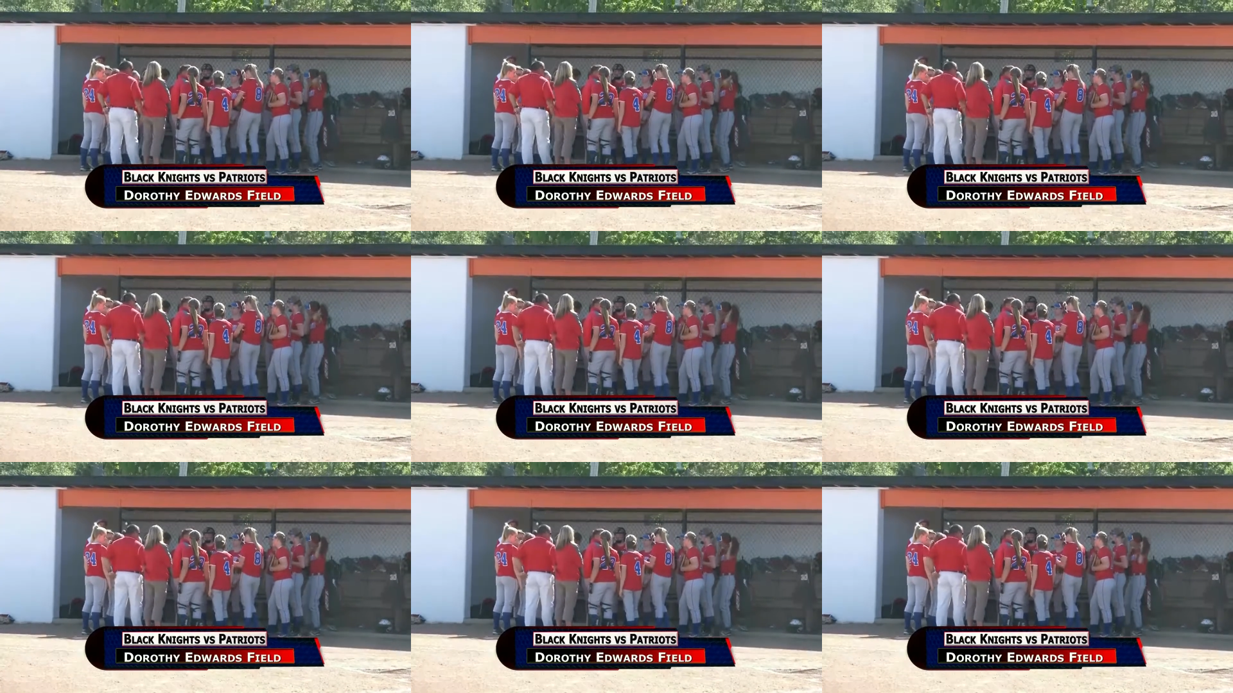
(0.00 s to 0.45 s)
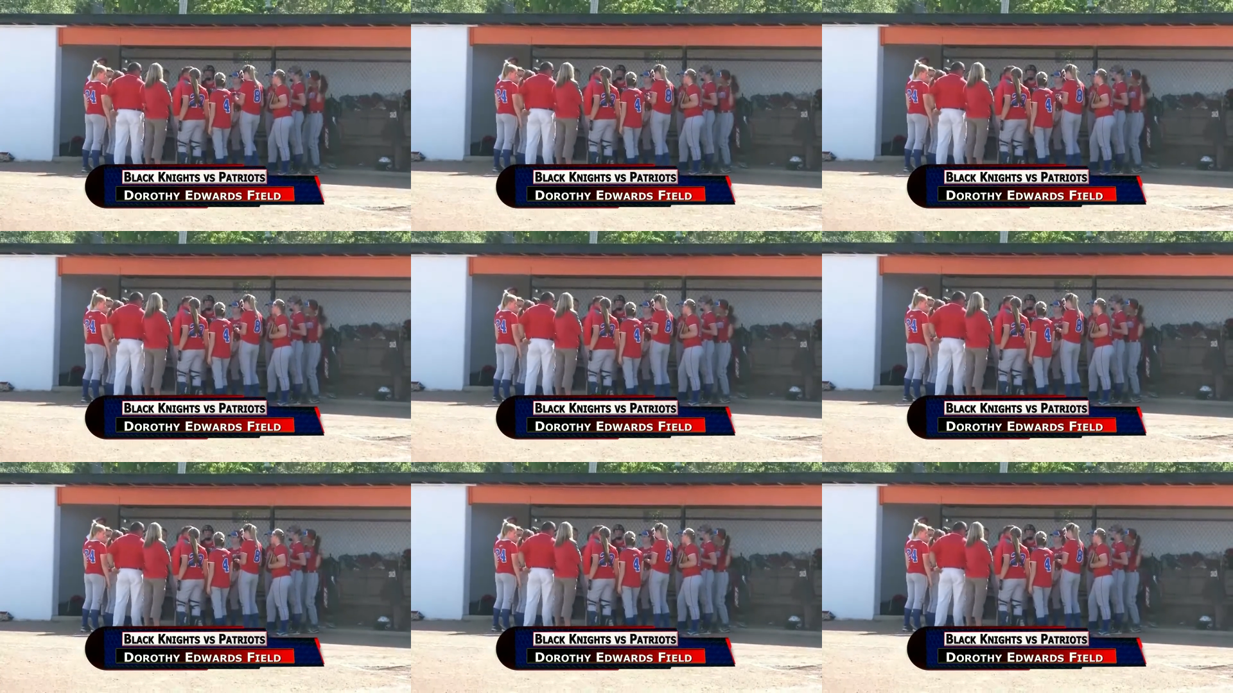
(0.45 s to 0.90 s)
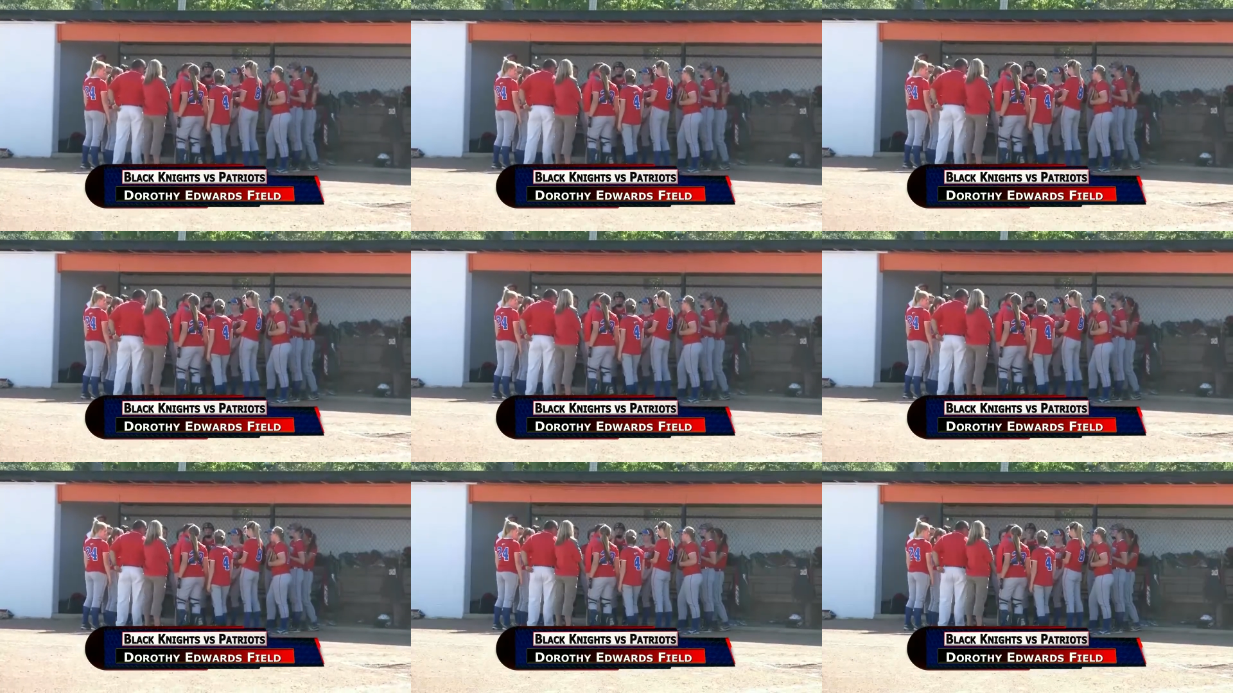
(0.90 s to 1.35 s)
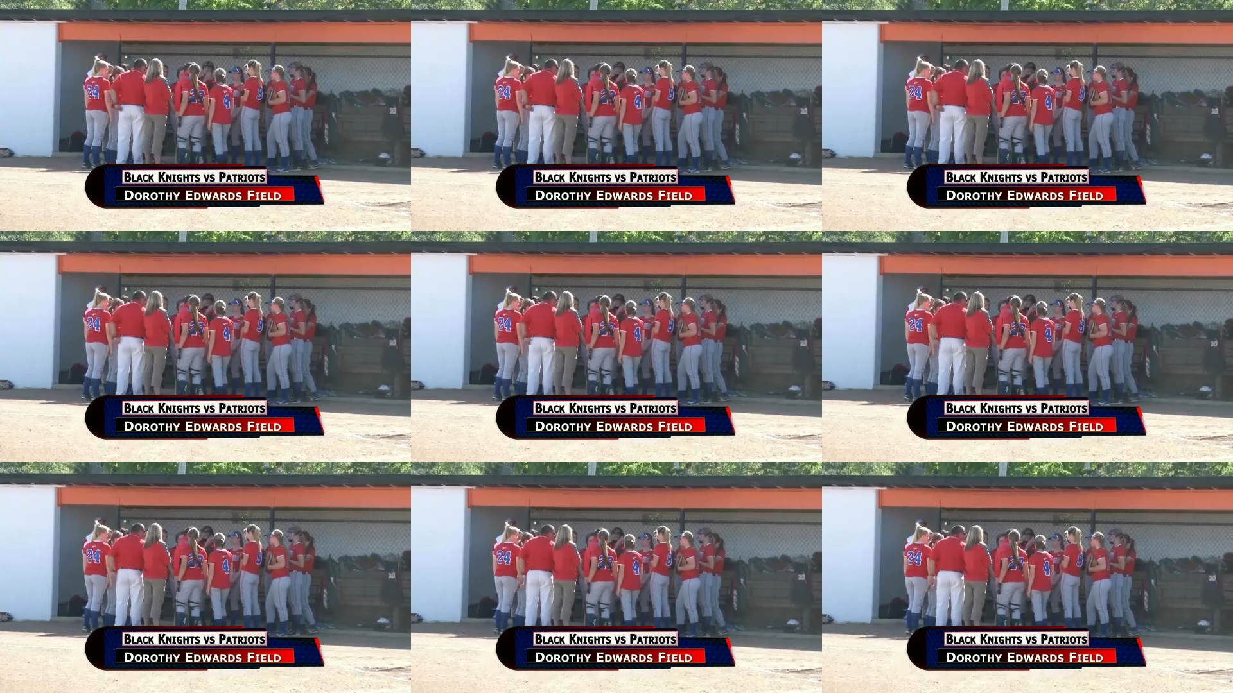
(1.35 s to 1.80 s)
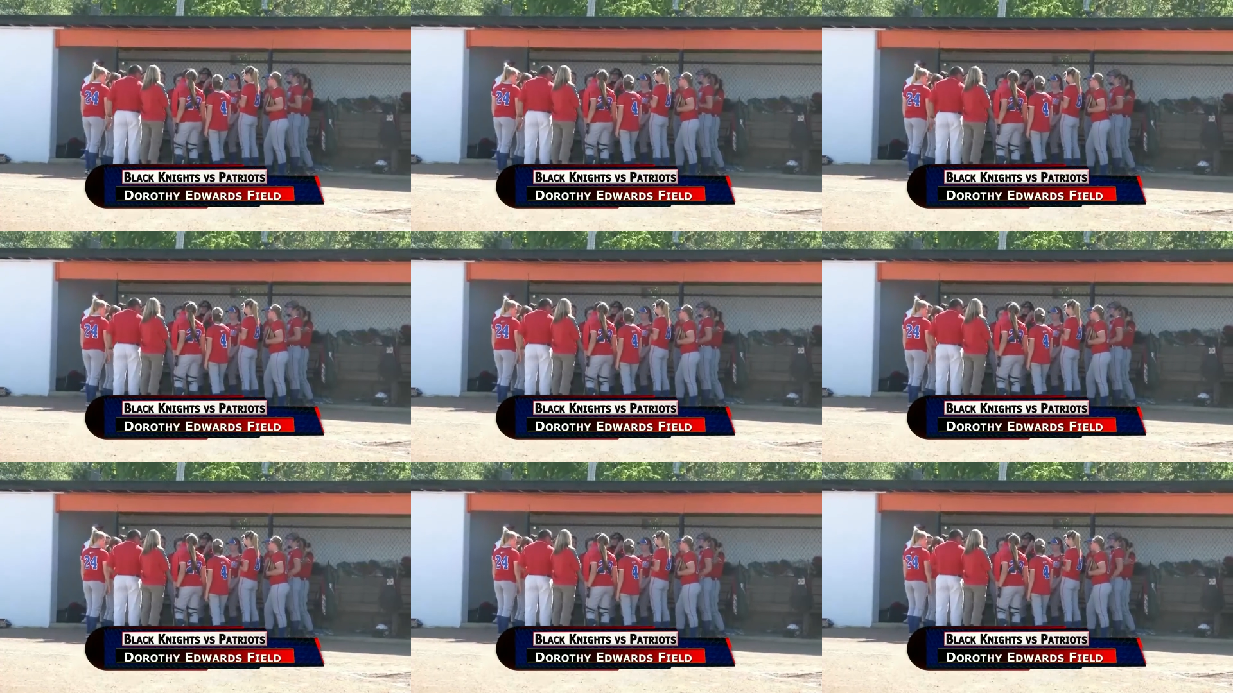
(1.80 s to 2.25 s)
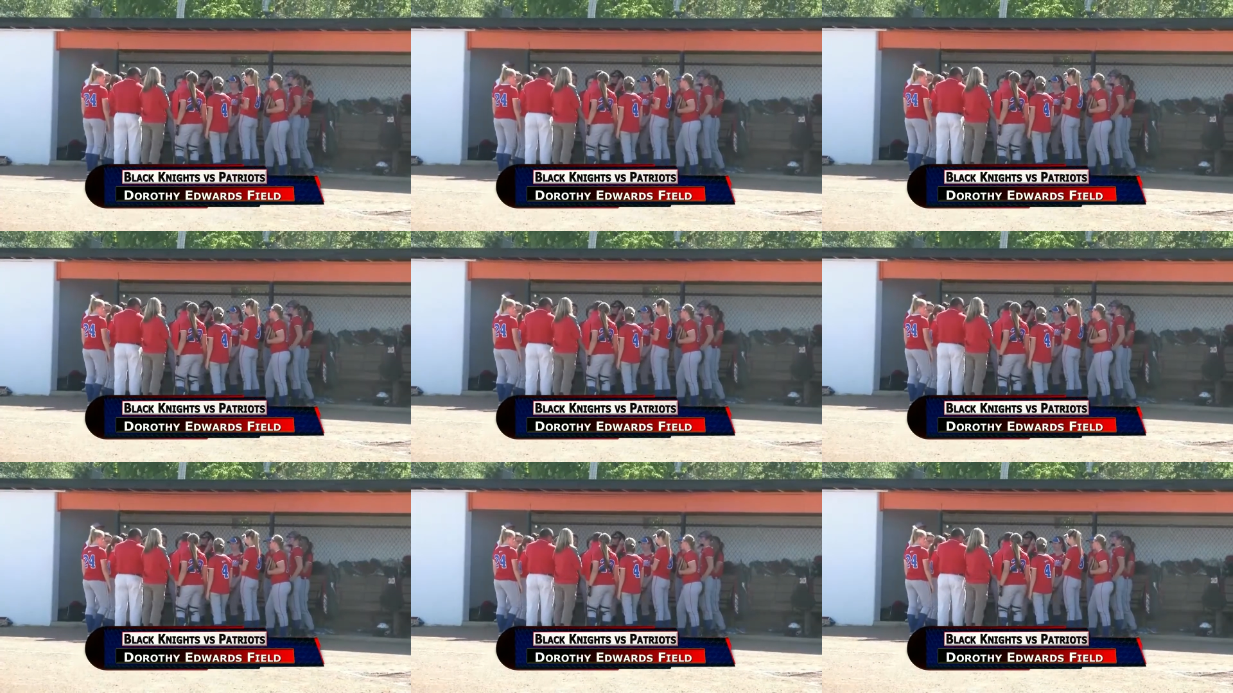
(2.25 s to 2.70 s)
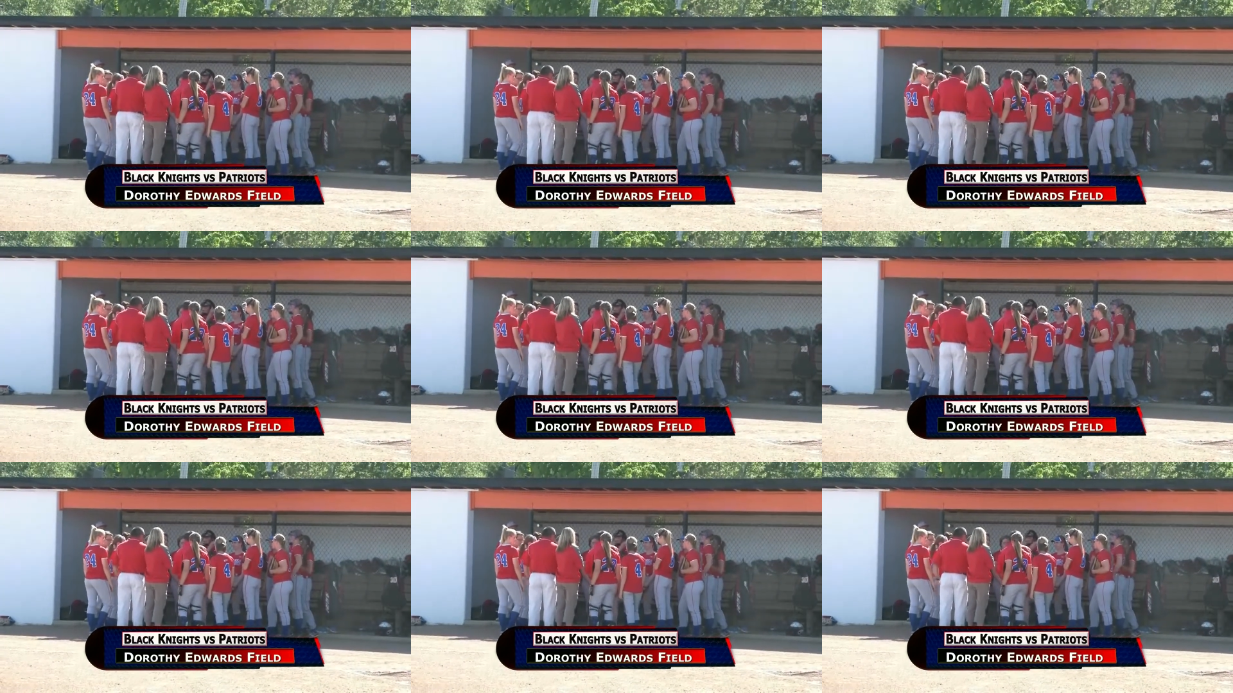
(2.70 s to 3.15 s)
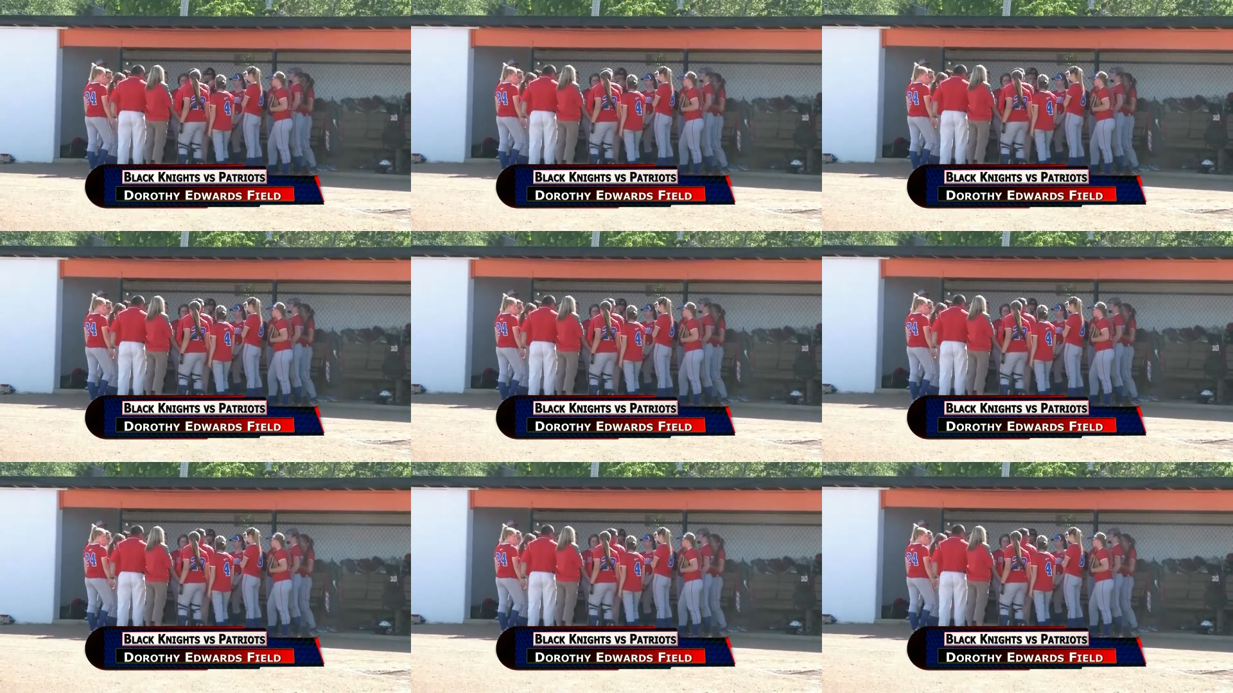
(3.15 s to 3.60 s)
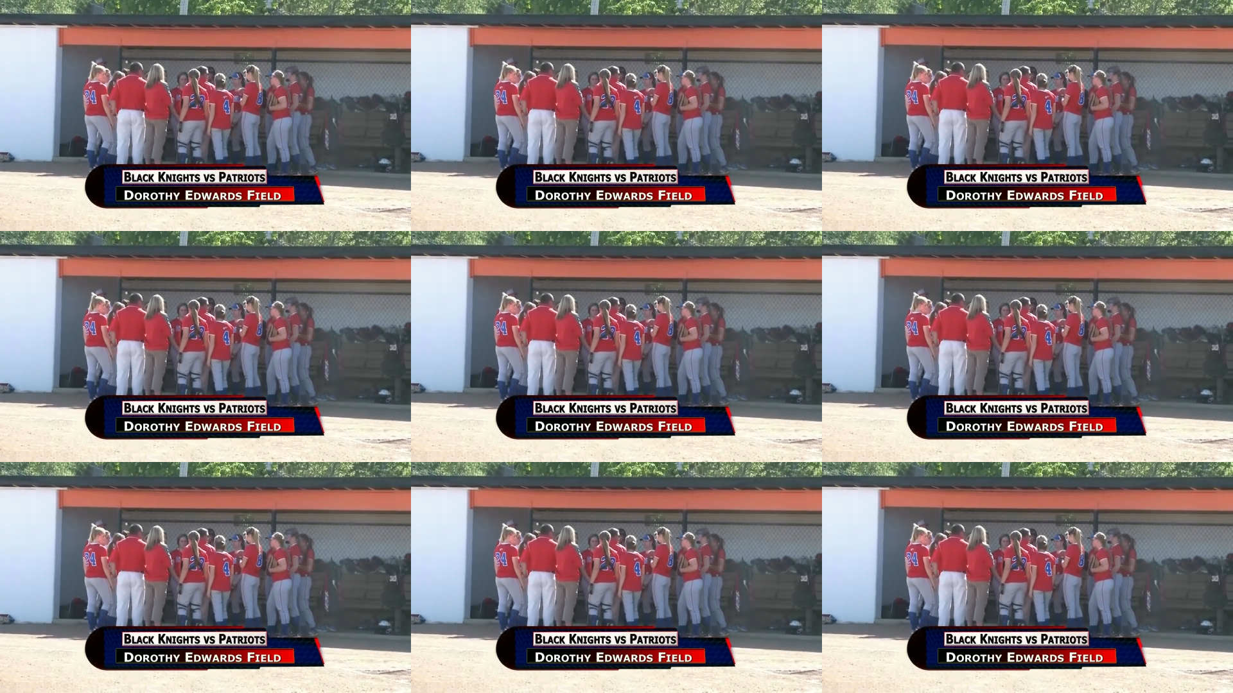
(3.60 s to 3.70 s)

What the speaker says: No face is visible, so there are no lips to read.